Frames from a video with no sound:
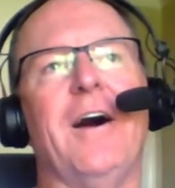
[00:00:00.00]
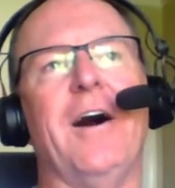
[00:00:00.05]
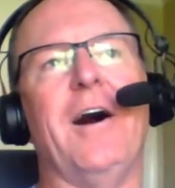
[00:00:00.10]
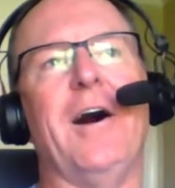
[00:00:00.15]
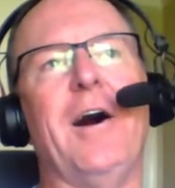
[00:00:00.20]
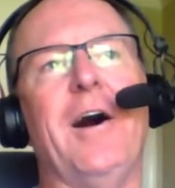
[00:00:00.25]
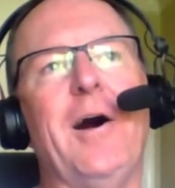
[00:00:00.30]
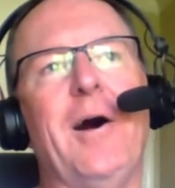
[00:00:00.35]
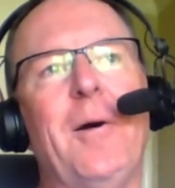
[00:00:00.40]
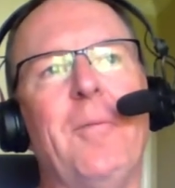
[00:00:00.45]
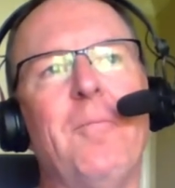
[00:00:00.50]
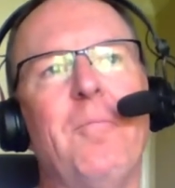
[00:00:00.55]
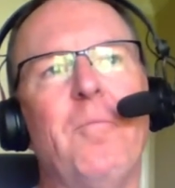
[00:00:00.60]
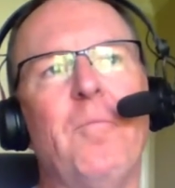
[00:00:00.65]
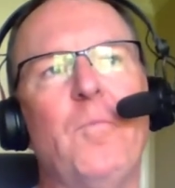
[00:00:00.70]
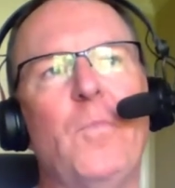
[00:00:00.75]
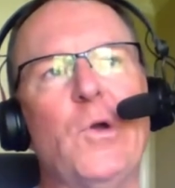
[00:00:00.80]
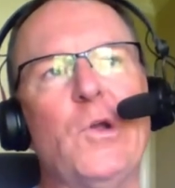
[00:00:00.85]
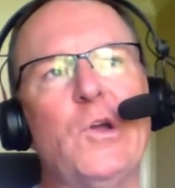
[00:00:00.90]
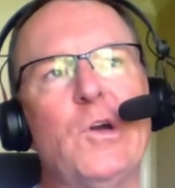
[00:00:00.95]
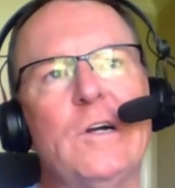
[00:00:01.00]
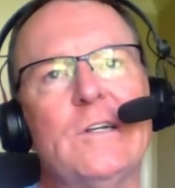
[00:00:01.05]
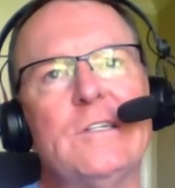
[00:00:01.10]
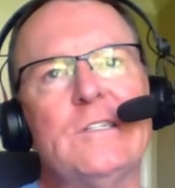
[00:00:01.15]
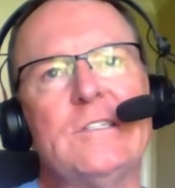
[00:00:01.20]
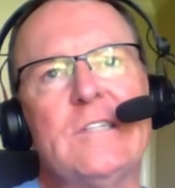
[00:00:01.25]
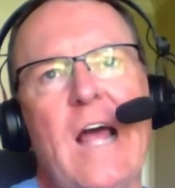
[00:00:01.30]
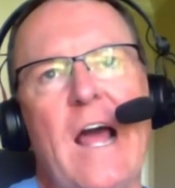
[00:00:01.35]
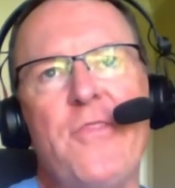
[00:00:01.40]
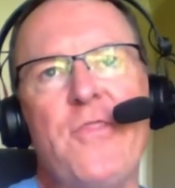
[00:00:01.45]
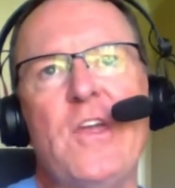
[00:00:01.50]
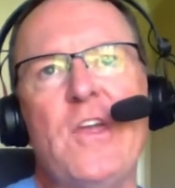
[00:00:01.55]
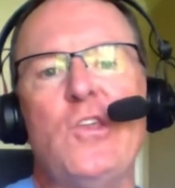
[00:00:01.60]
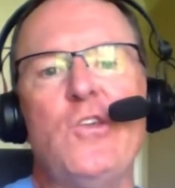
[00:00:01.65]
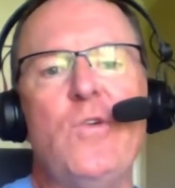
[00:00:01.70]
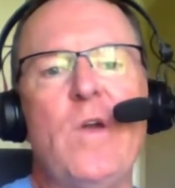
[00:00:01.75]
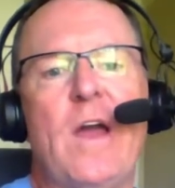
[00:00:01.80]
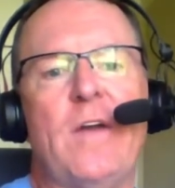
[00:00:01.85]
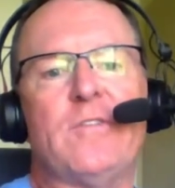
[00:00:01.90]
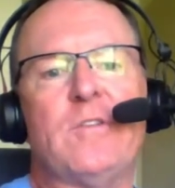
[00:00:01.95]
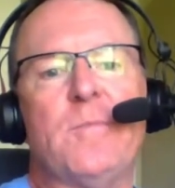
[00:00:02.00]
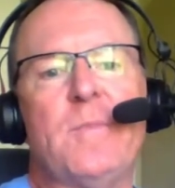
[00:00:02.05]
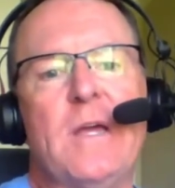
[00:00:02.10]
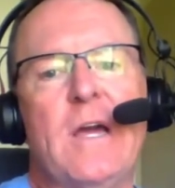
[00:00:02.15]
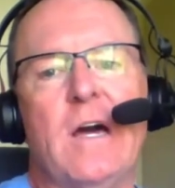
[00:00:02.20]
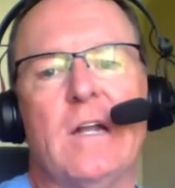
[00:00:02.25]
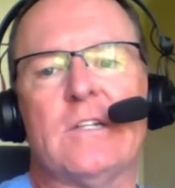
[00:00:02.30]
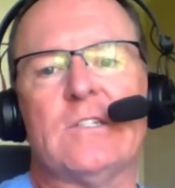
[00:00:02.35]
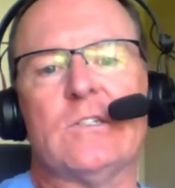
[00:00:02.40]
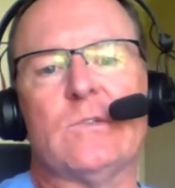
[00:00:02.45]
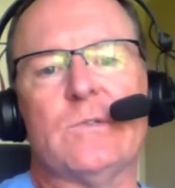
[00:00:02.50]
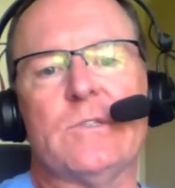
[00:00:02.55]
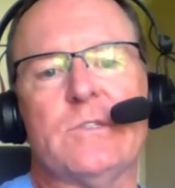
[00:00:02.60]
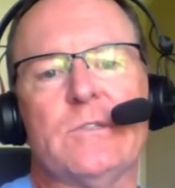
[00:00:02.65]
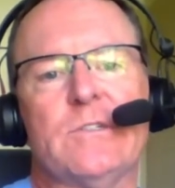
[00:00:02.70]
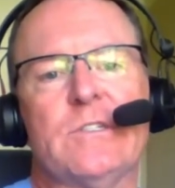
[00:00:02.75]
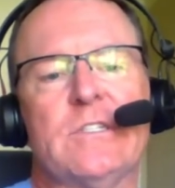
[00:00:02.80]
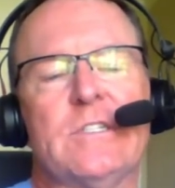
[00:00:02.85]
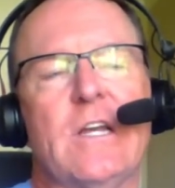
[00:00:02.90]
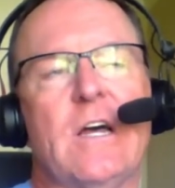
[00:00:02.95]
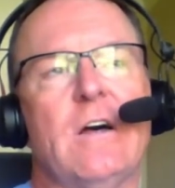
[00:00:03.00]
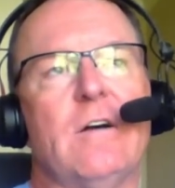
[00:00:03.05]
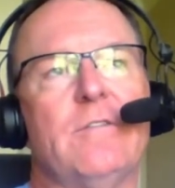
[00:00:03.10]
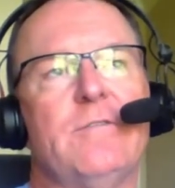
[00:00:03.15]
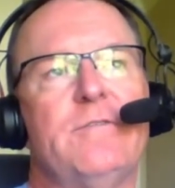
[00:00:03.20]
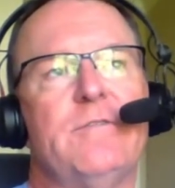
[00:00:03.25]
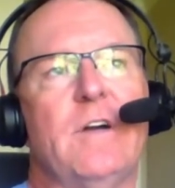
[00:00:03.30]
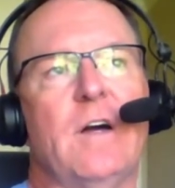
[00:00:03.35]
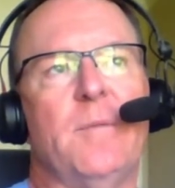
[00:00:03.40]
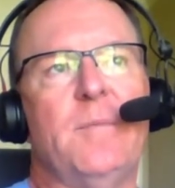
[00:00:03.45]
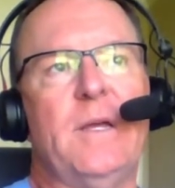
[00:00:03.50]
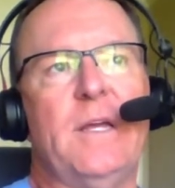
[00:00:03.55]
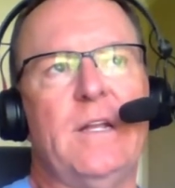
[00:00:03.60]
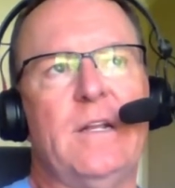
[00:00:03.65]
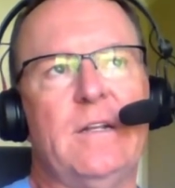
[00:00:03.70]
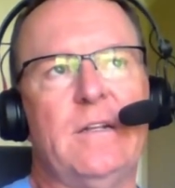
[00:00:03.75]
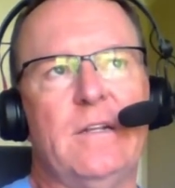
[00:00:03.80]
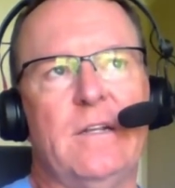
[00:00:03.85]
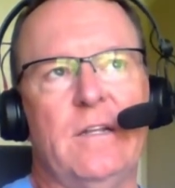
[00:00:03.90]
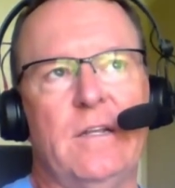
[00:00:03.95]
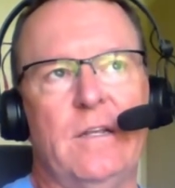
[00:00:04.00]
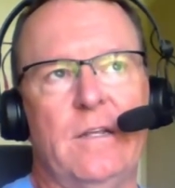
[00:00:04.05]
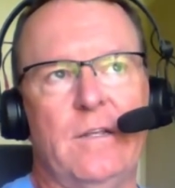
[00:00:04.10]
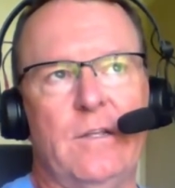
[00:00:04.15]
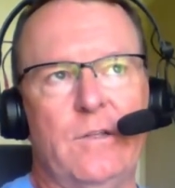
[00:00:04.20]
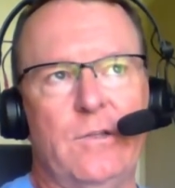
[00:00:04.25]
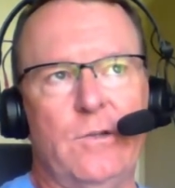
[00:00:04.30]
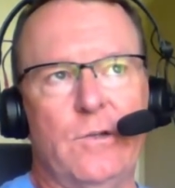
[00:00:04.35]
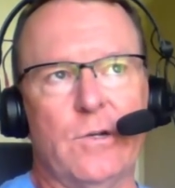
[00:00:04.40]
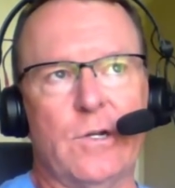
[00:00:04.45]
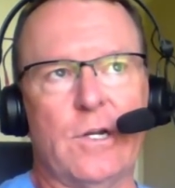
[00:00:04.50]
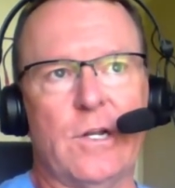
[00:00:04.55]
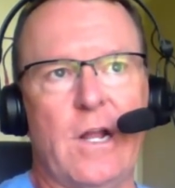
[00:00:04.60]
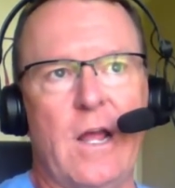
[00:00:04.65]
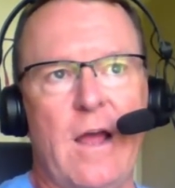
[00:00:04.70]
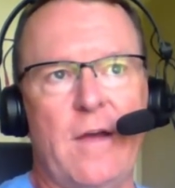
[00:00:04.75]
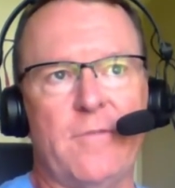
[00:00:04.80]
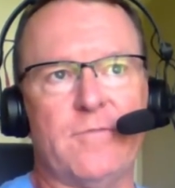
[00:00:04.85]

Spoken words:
Because I think you have to be honest with yourself. I mean, you're going to